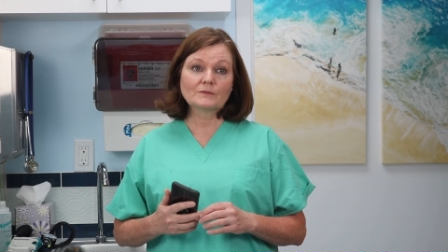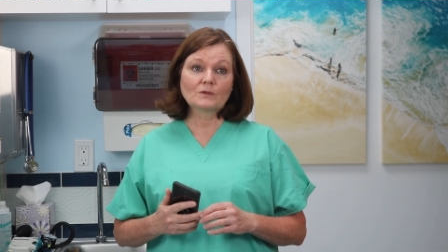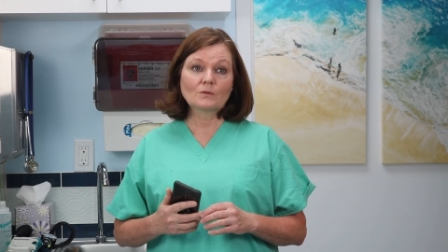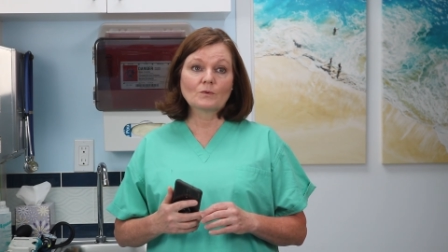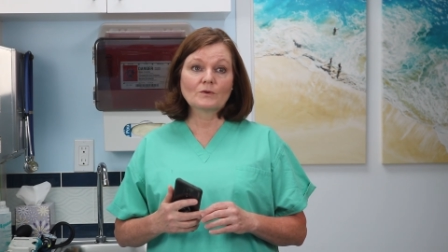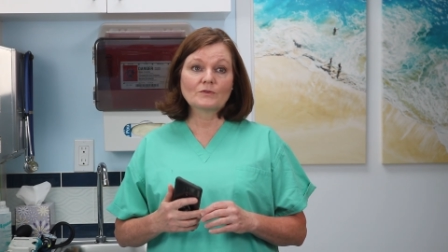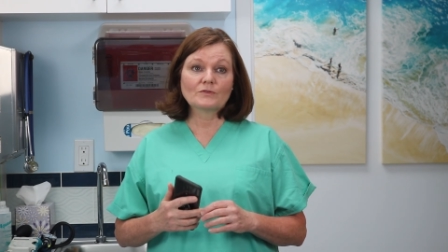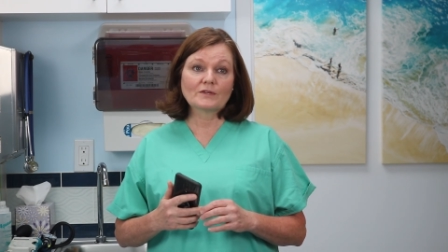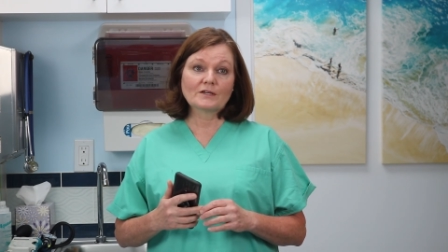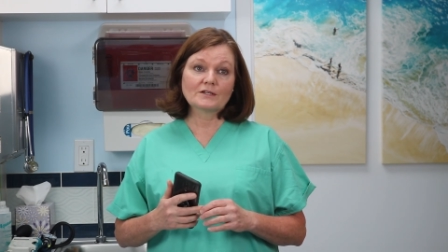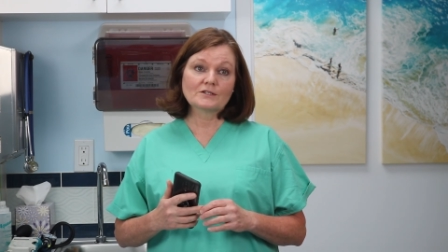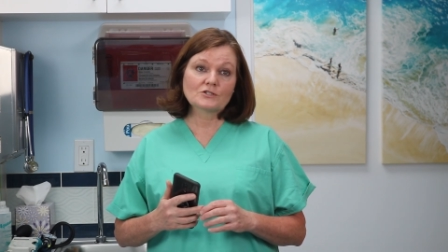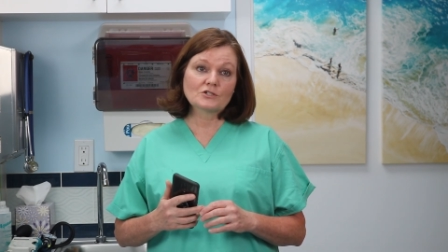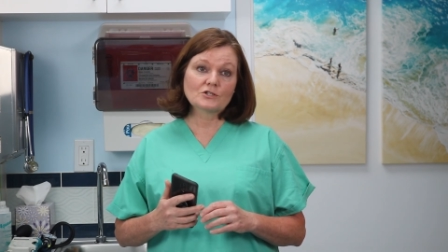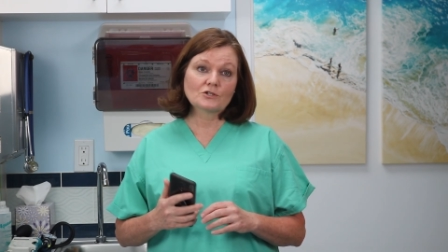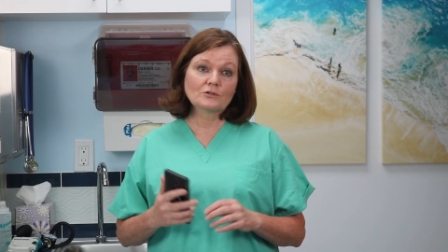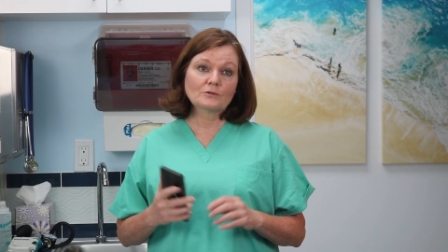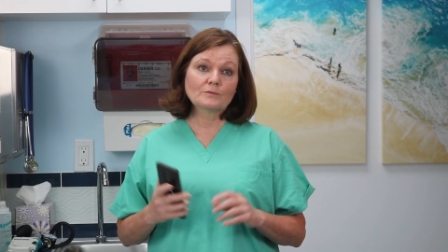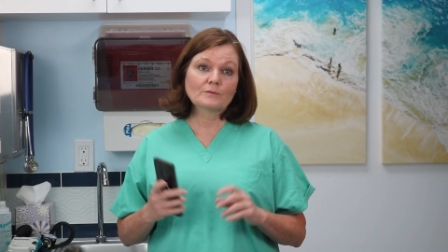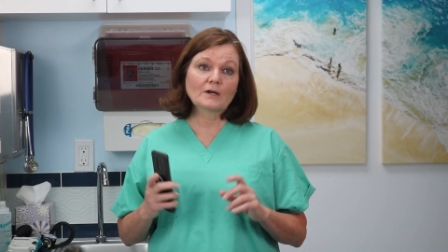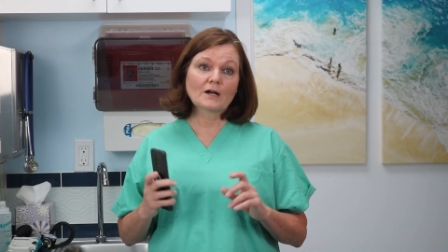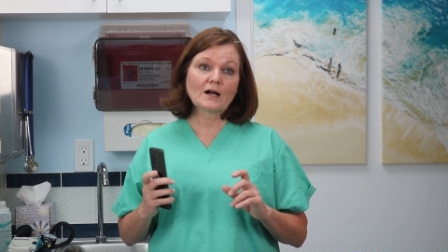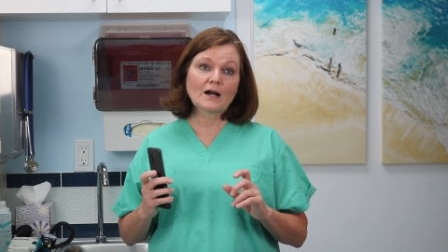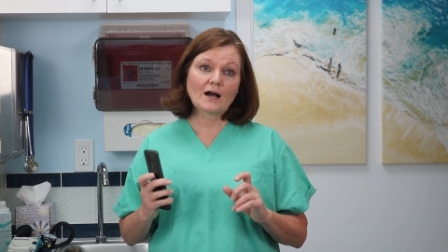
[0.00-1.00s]
what they
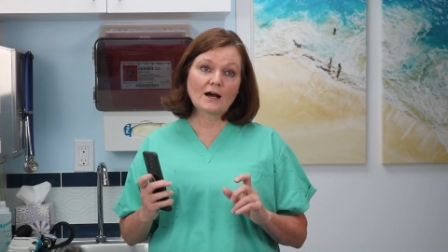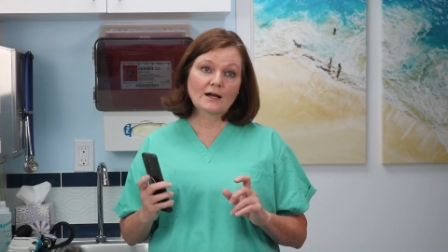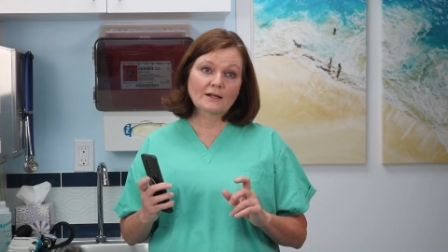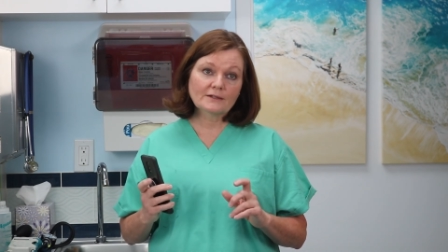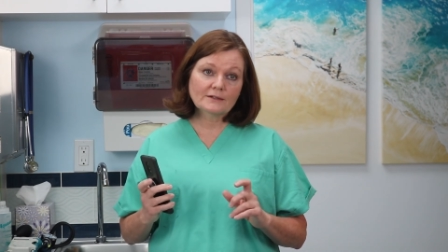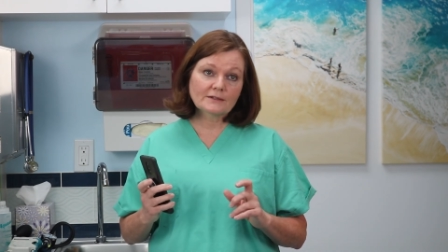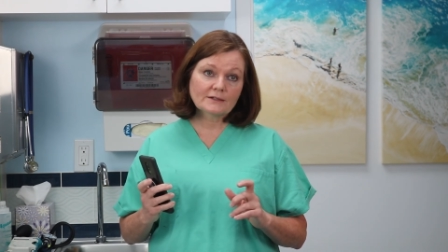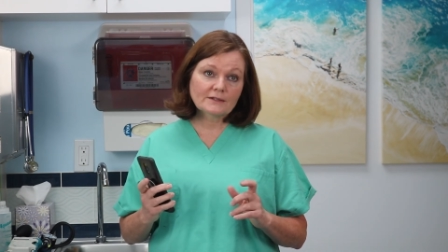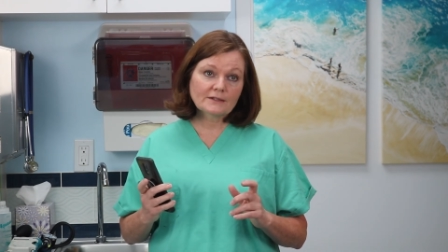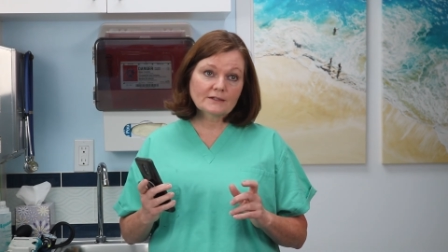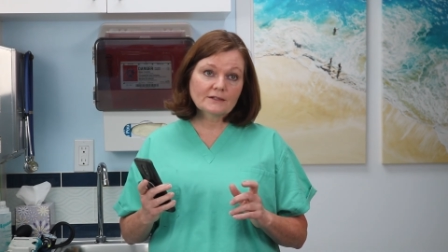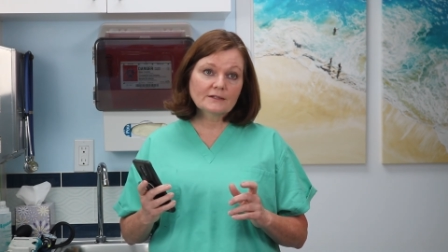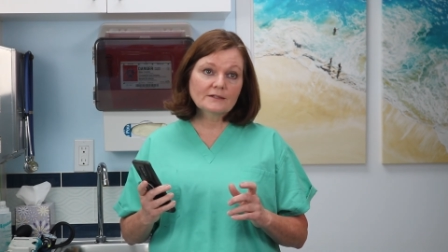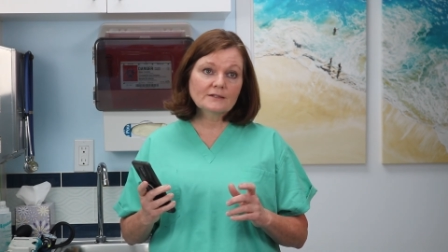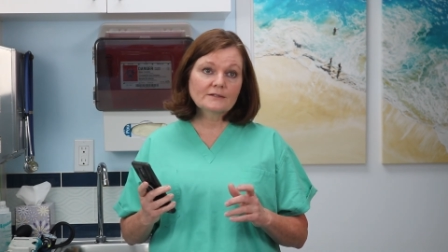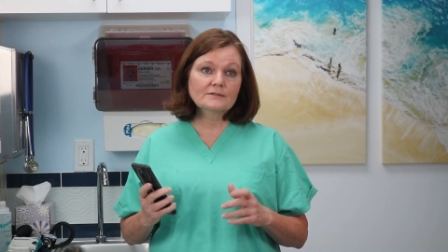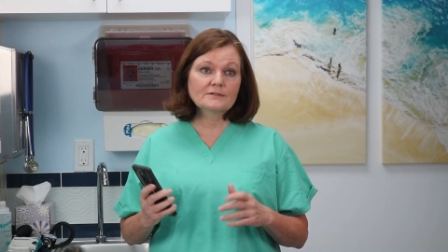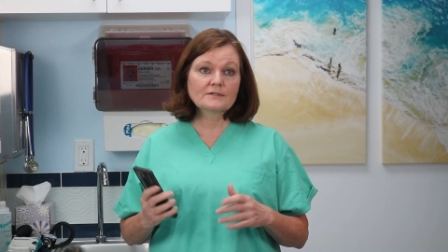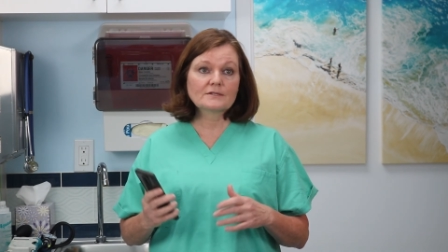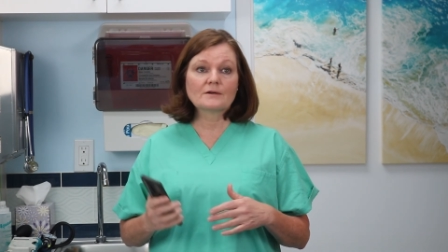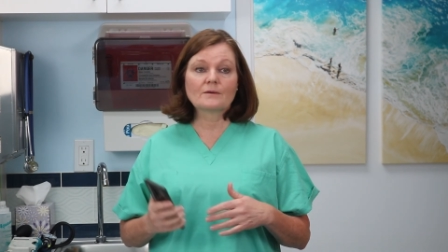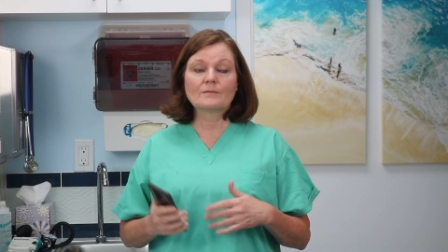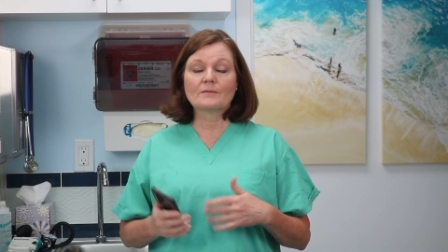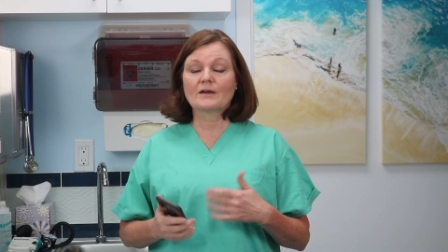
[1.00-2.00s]
term colicky.
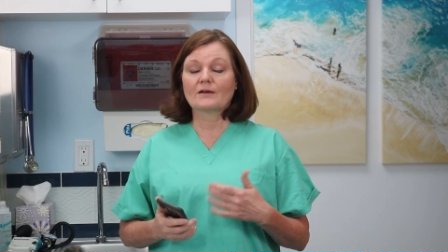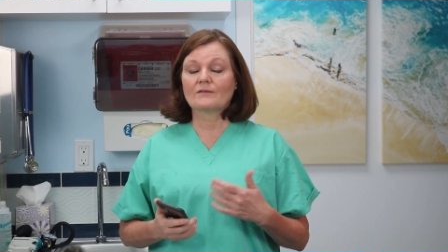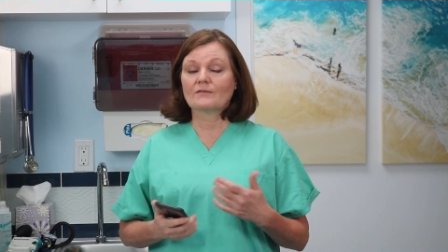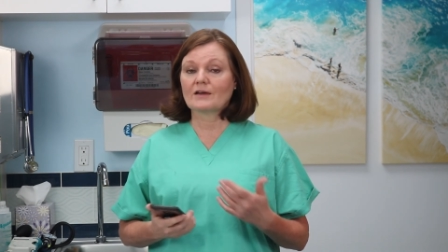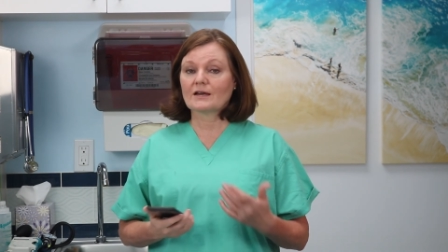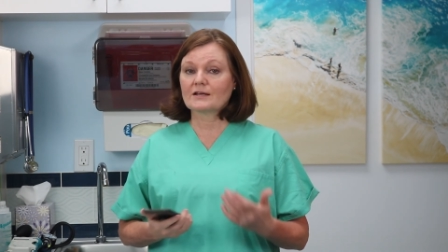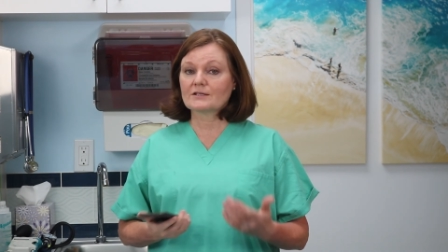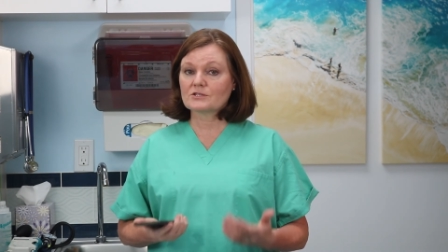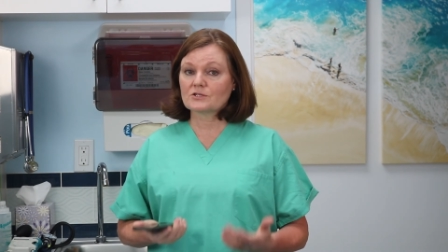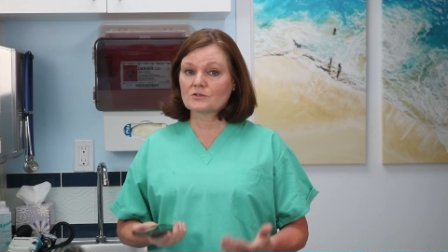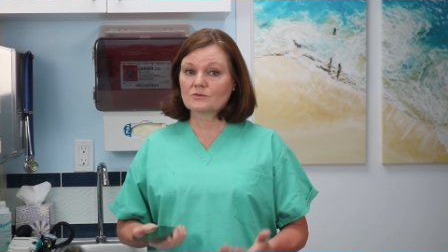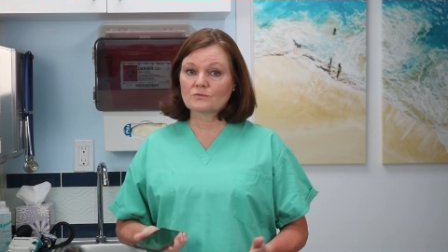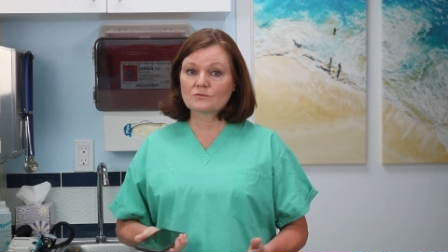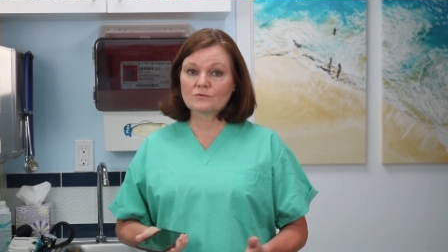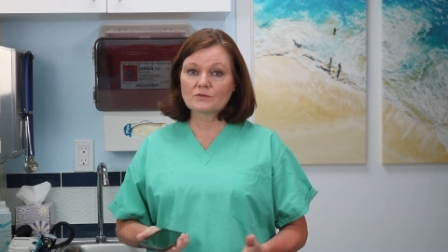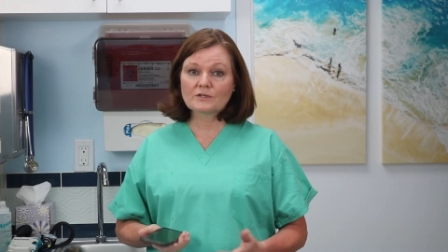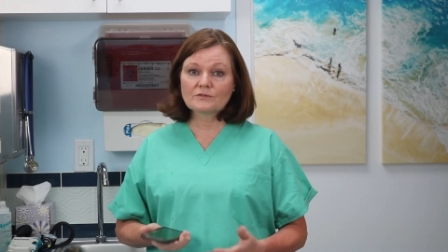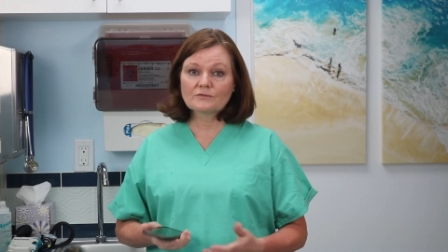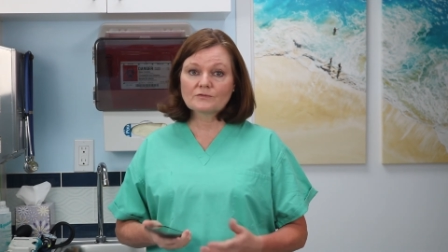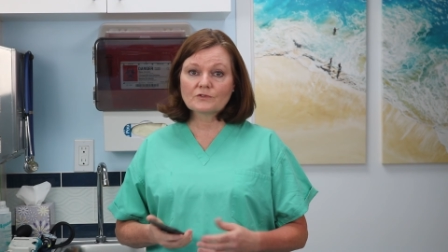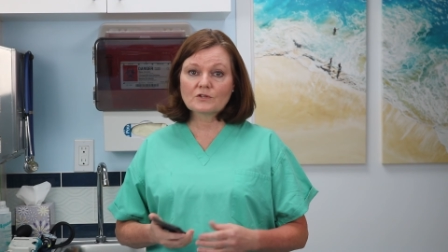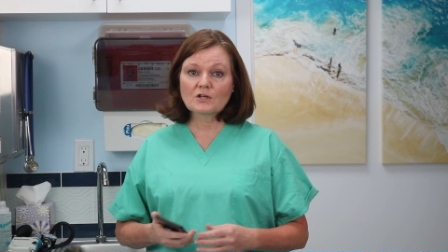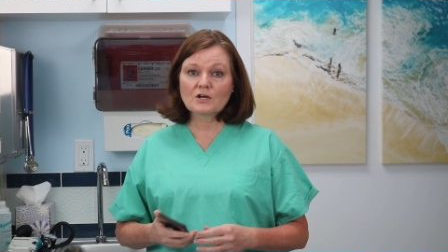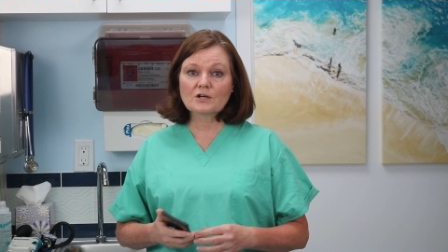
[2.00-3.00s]
Some have acid
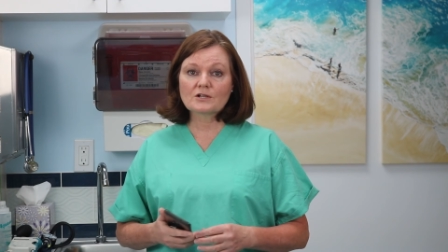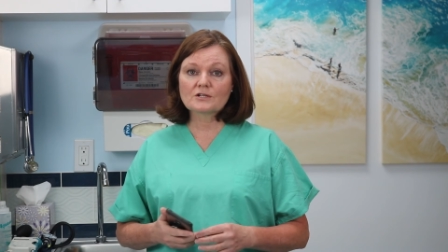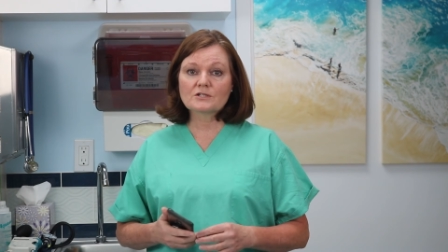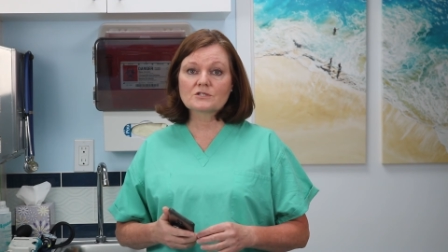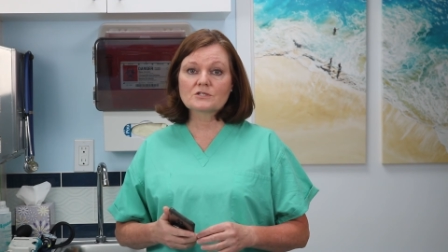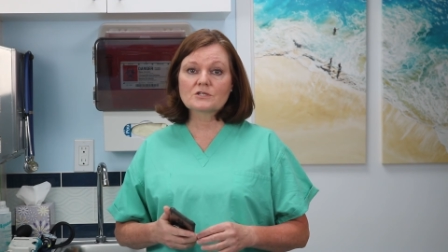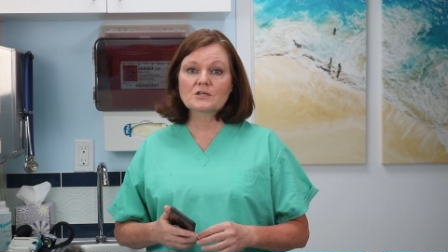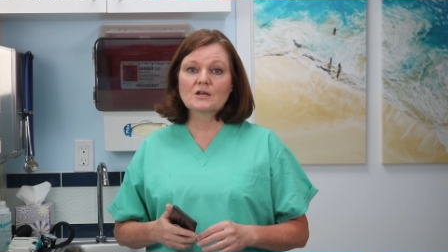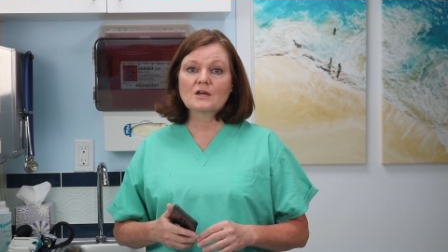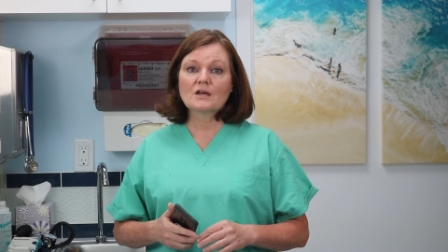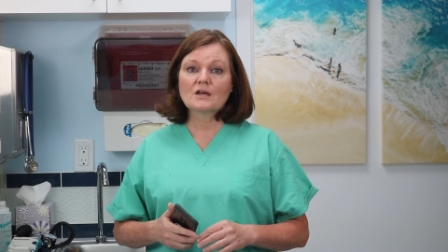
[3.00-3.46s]
reflux.